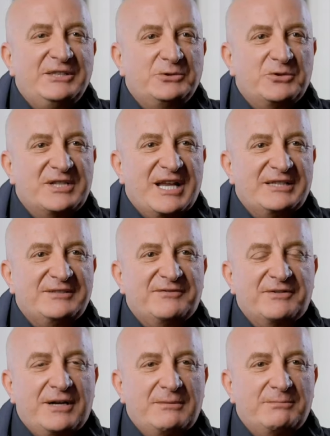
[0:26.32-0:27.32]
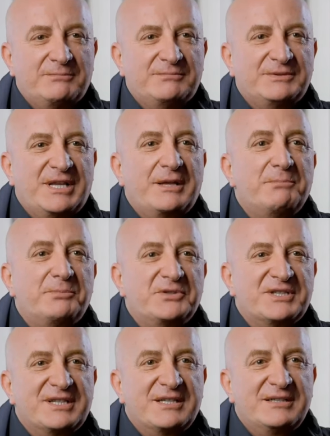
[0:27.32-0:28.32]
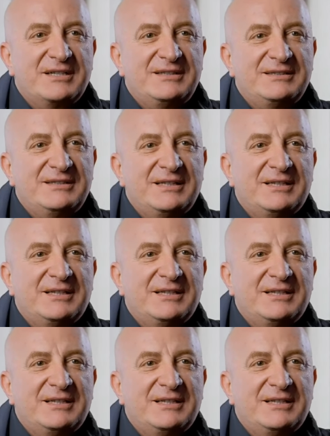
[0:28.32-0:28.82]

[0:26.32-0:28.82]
A to Z, from the input signal